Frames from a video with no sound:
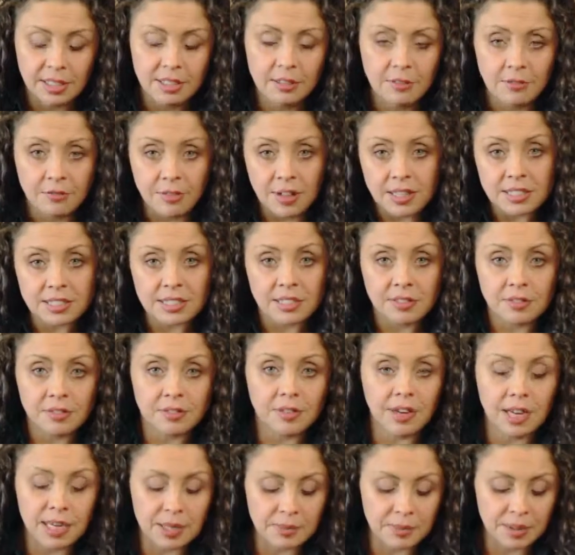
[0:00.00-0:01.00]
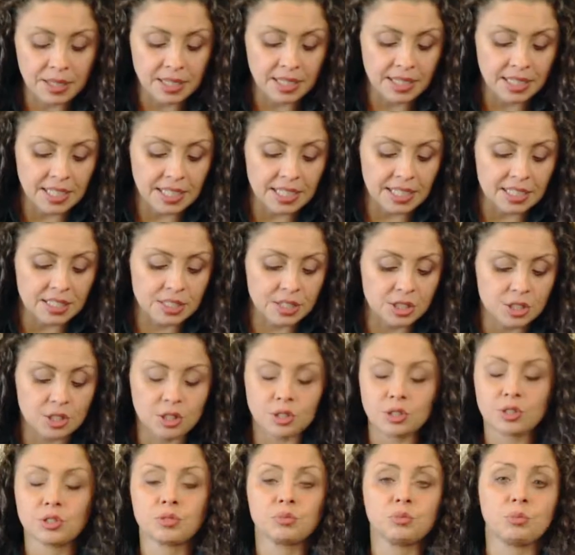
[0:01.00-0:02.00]
Felting fibre is
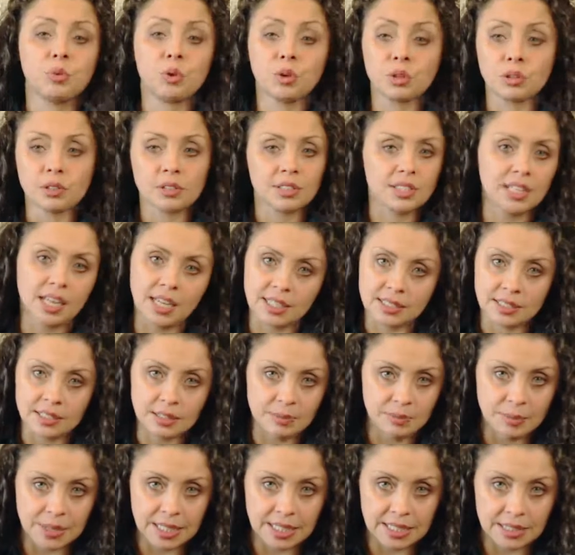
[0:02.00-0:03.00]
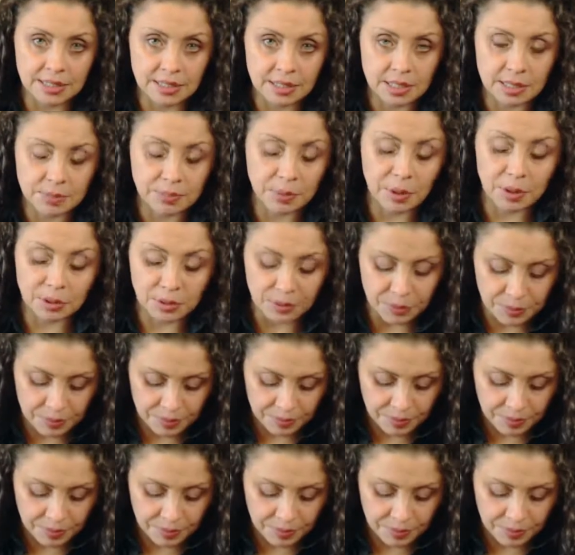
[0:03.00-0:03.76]
just wool that hasn't been spun.